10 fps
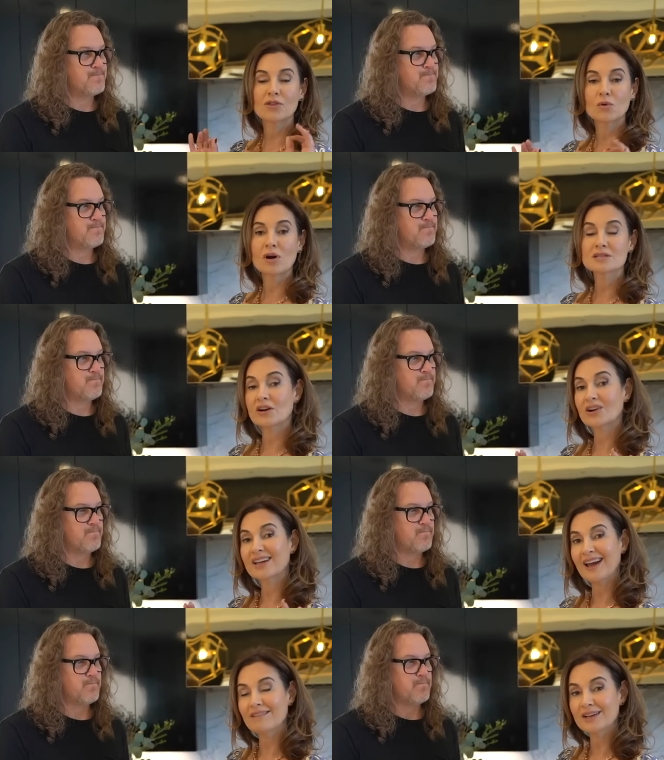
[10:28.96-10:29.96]
Speaker 1: but the ones that are
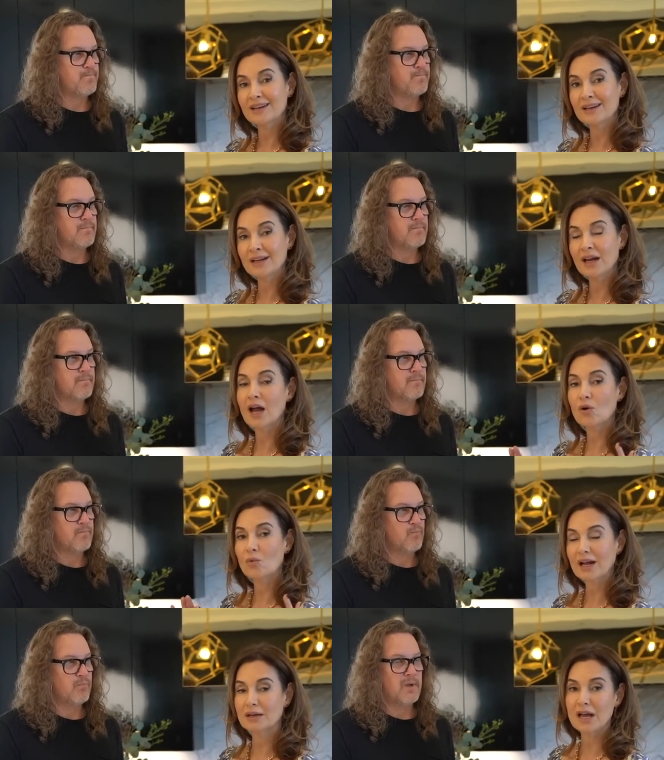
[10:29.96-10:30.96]
Kevin
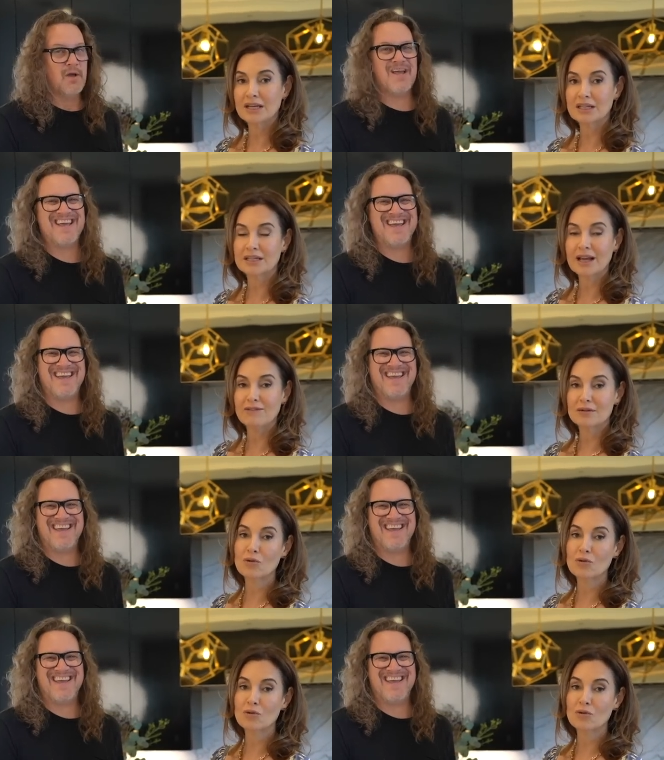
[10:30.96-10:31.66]
recommended, Kevin